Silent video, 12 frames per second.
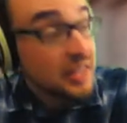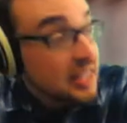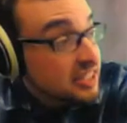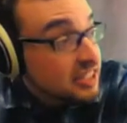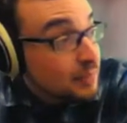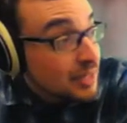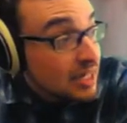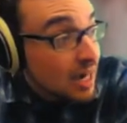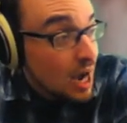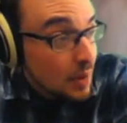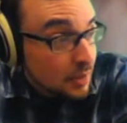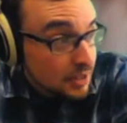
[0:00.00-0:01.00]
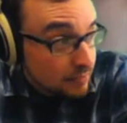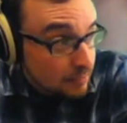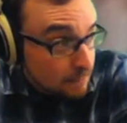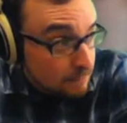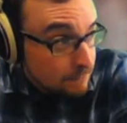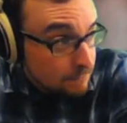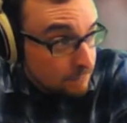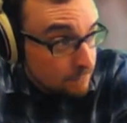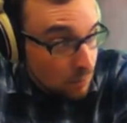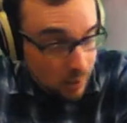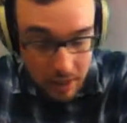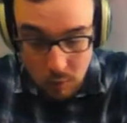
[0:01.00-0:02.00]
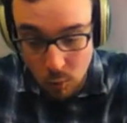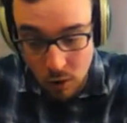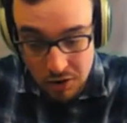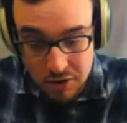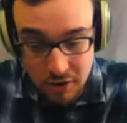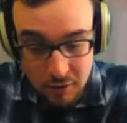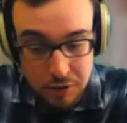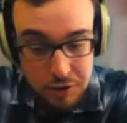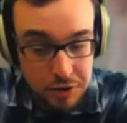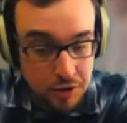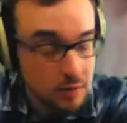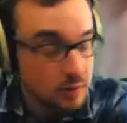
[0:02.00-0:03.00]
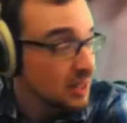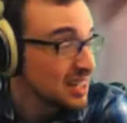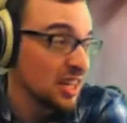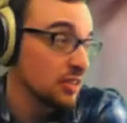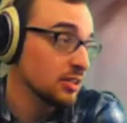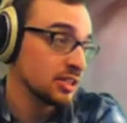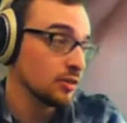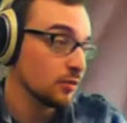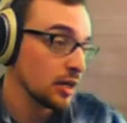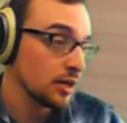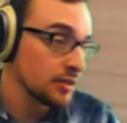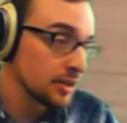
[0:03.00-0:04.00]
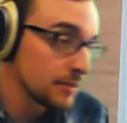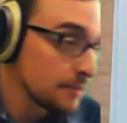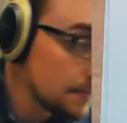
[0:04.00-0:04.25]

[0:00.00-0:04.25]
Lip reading: these to be common, right? One's over 2 and the other isn't over anything.